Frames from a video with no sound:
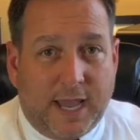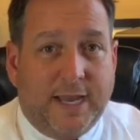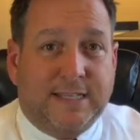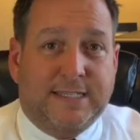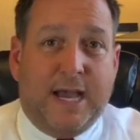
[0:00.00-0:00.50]

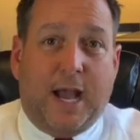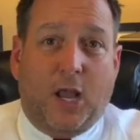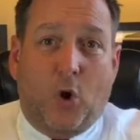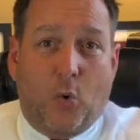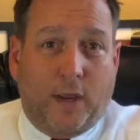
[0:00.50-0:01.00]
and it's
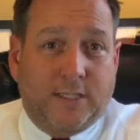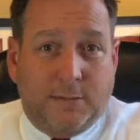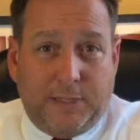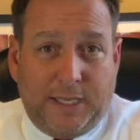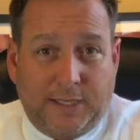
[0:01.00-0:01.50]
not going
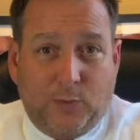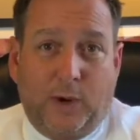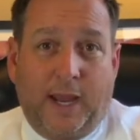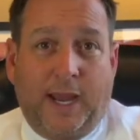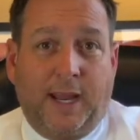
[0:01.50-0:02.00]
to be the
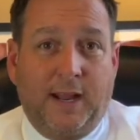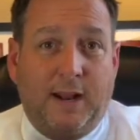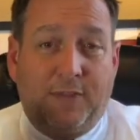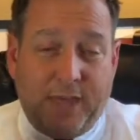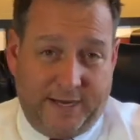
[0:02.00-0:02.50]
way
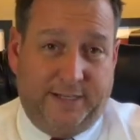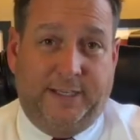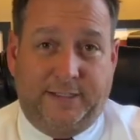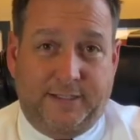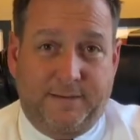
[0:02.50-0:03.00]
that it
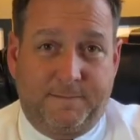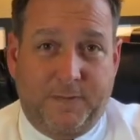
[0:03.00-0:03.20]
is.